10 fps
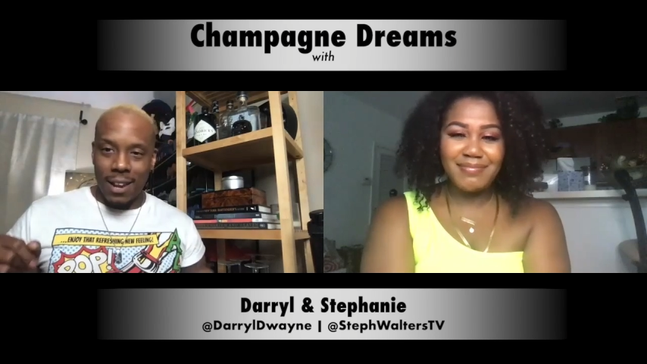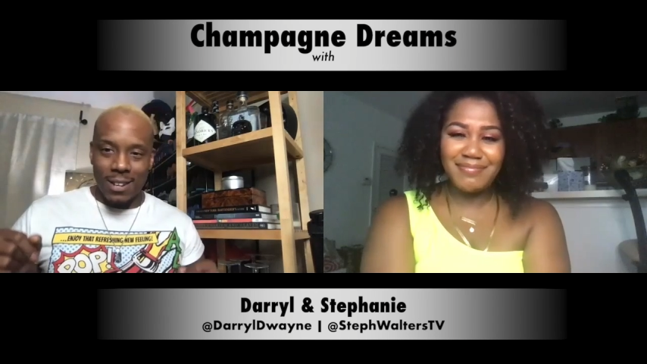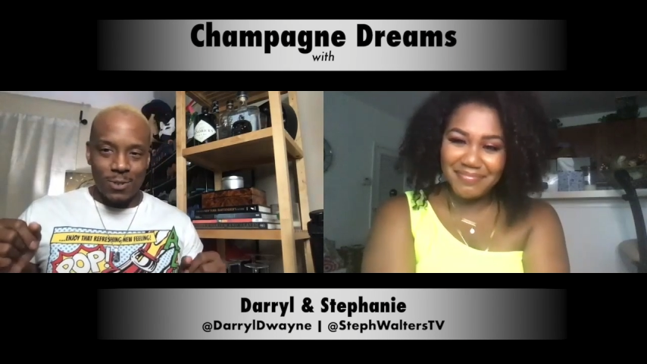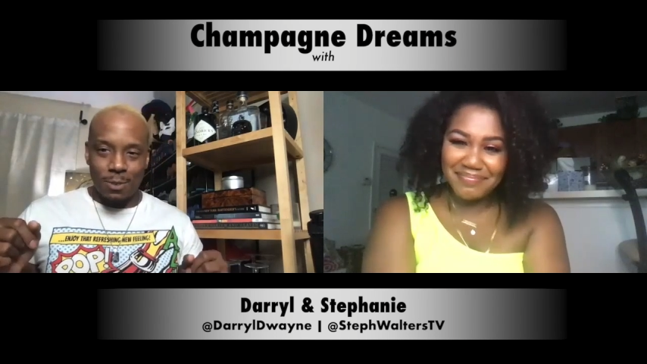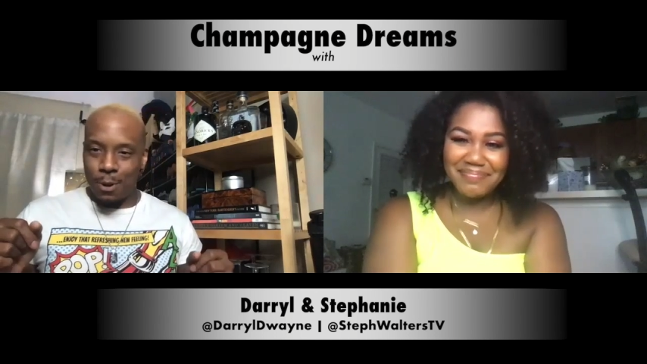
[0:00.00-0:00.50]
Speaker 1: do?
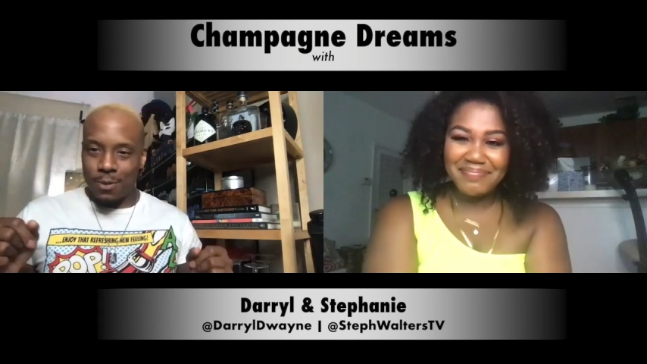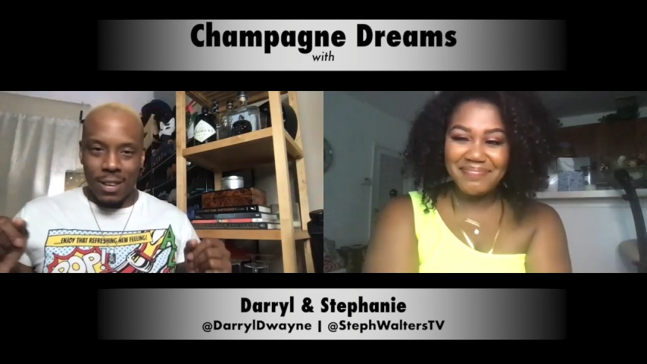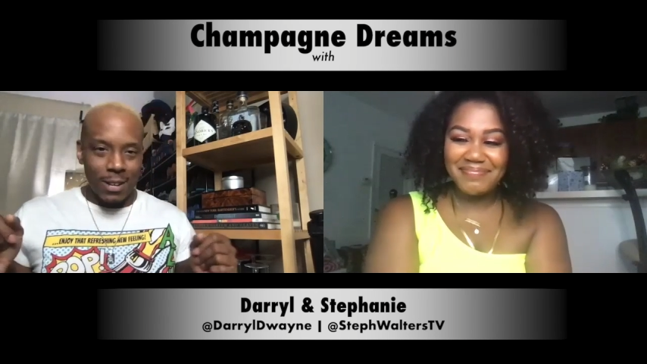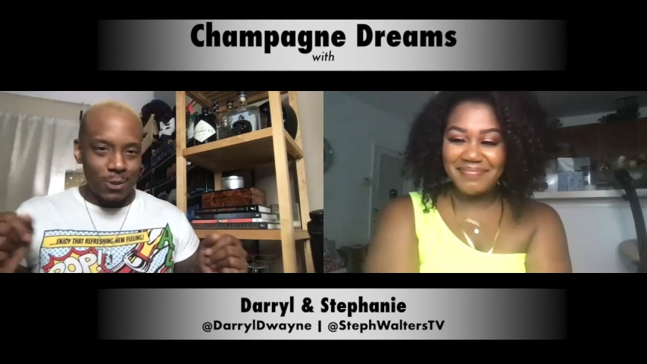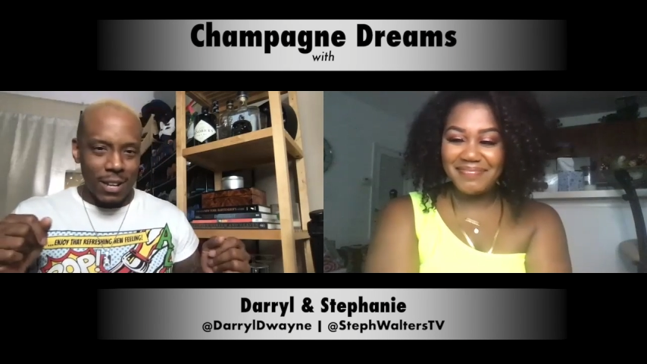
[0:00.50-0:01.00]
Mm-hmm. I do
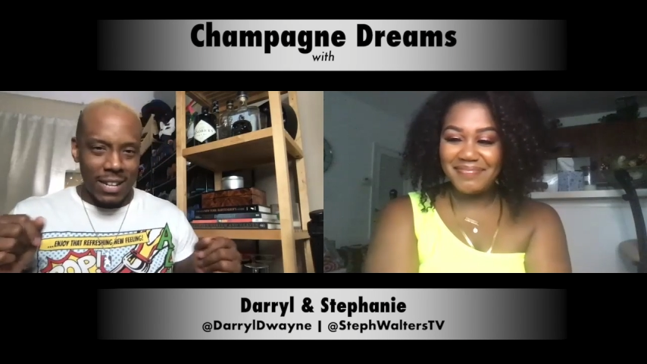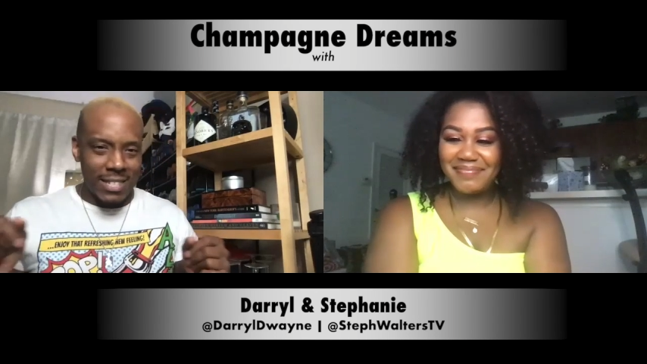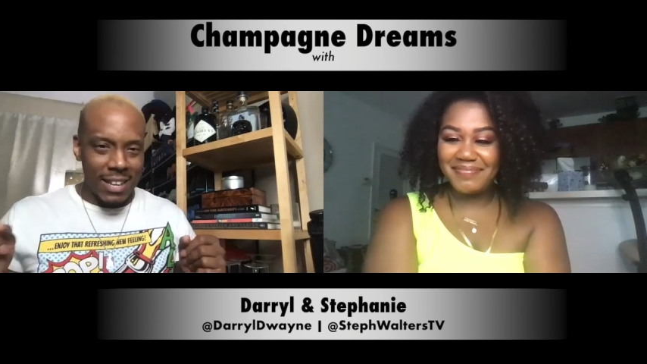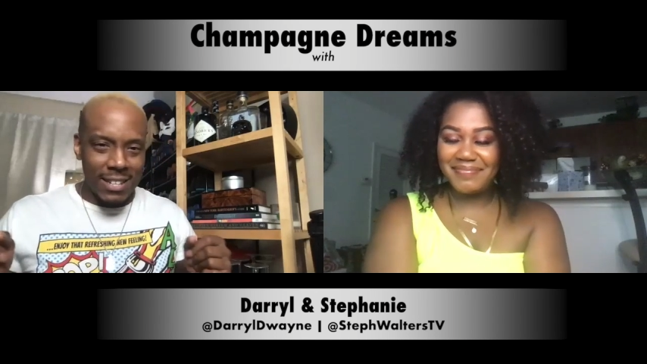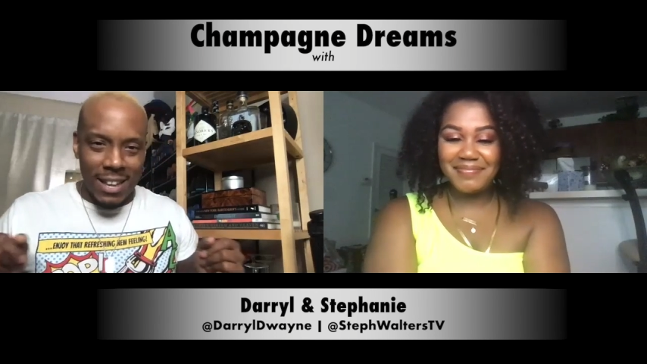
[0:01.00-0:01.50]
it at the same
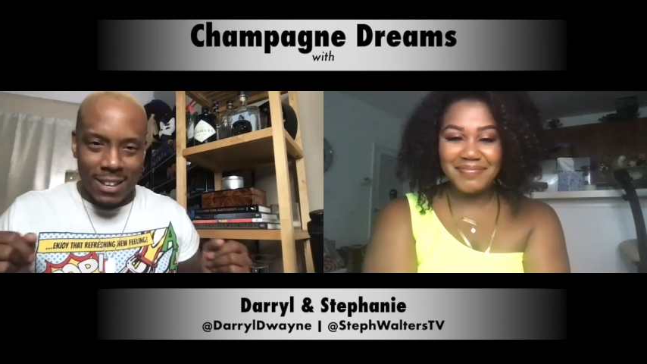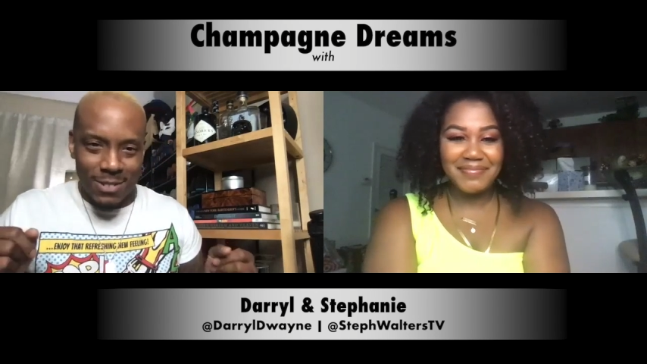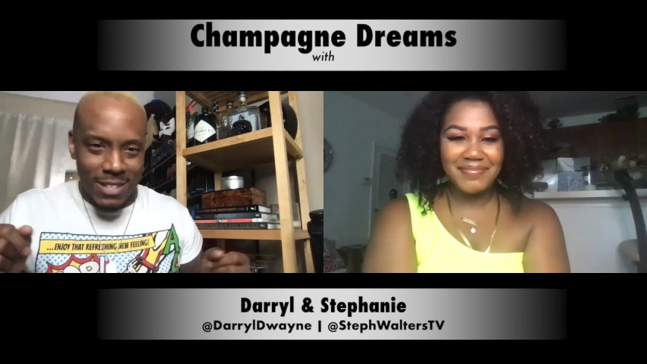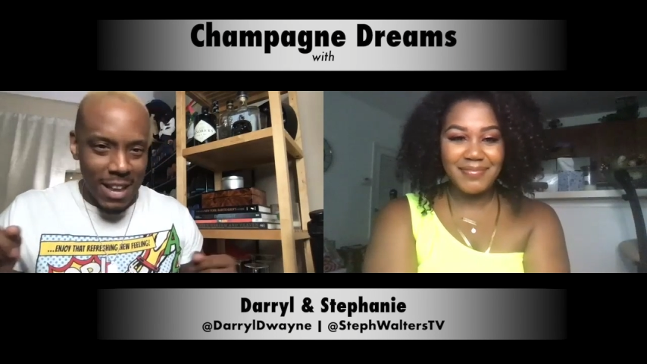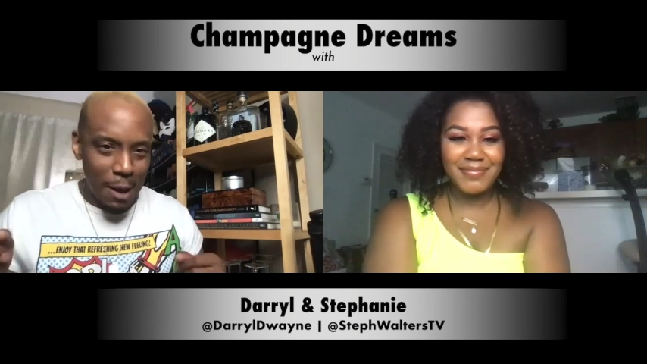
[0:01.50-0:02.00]
daggone
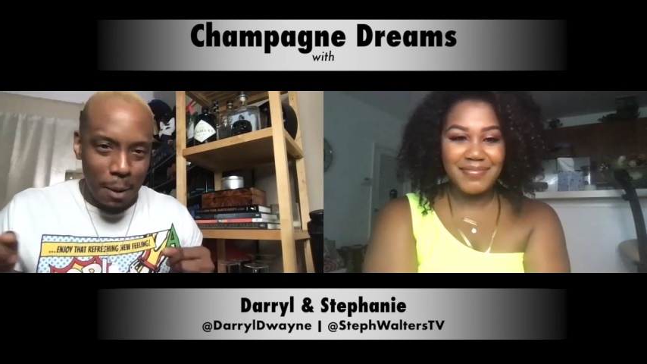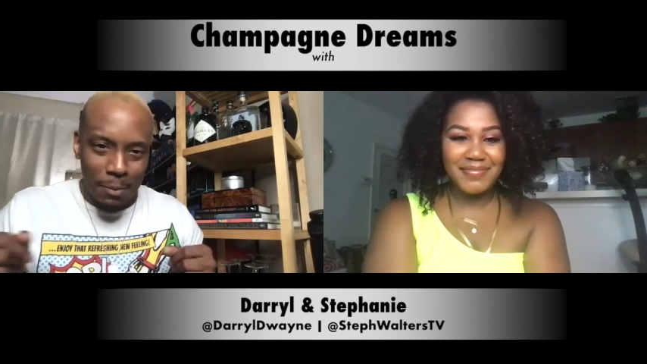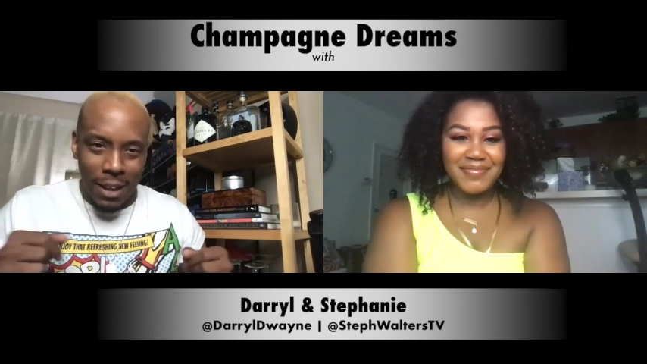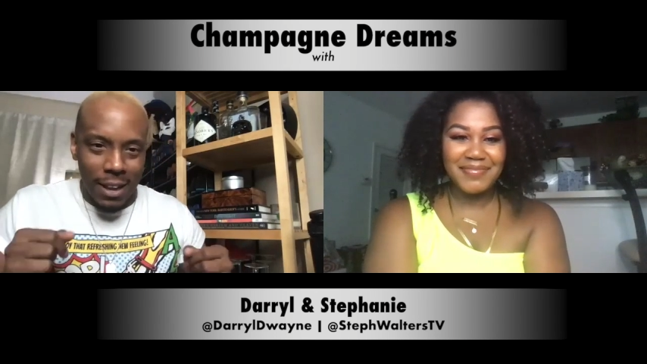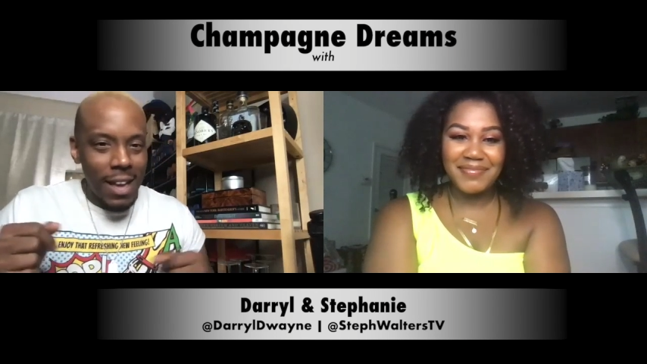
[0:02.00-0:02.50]
time? I'm like,
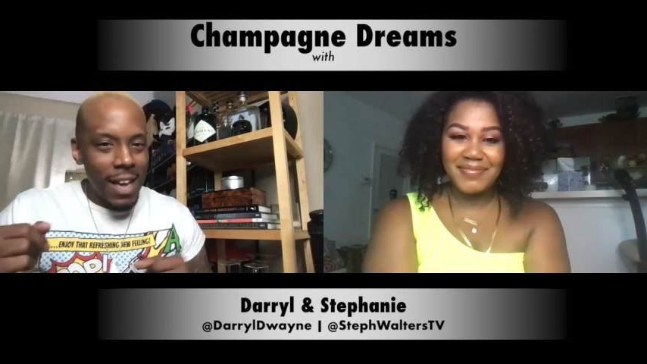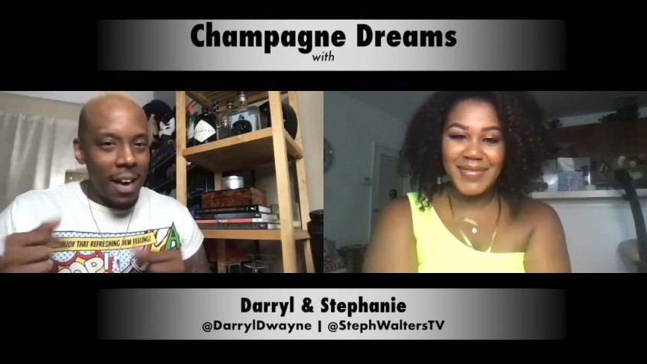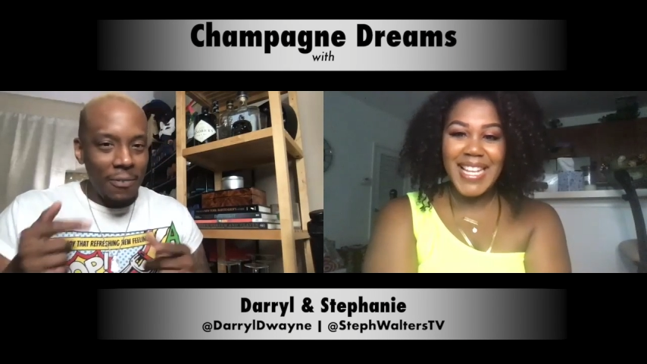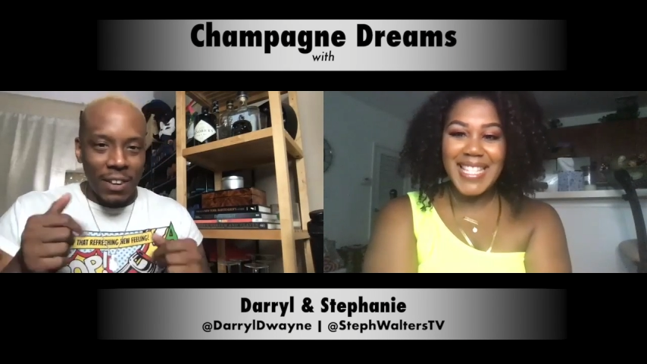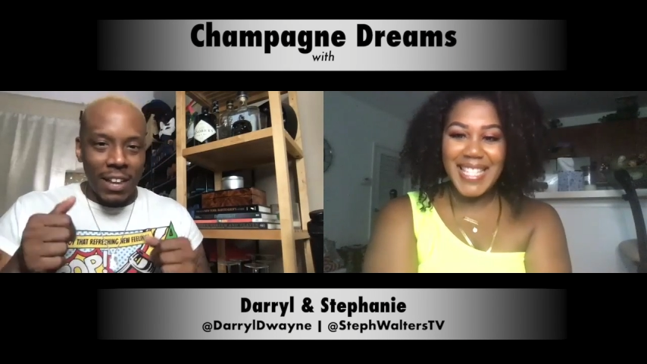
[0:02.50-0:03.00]
I feel
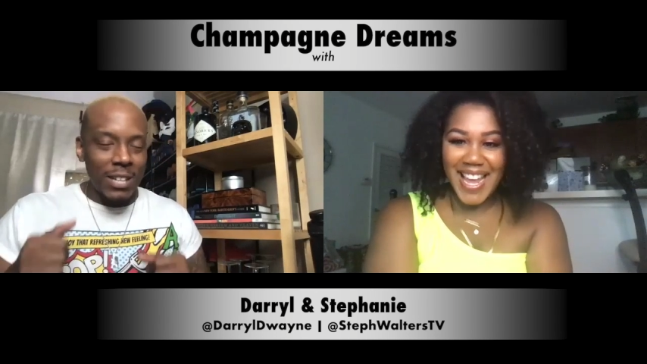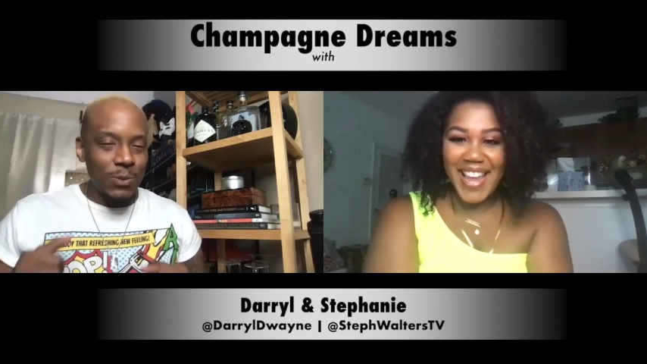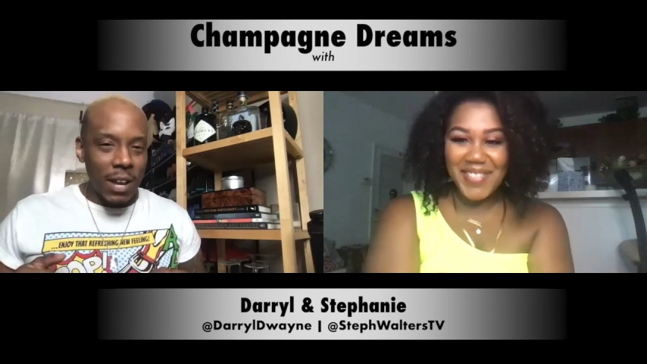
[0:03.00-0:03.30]
like that's what I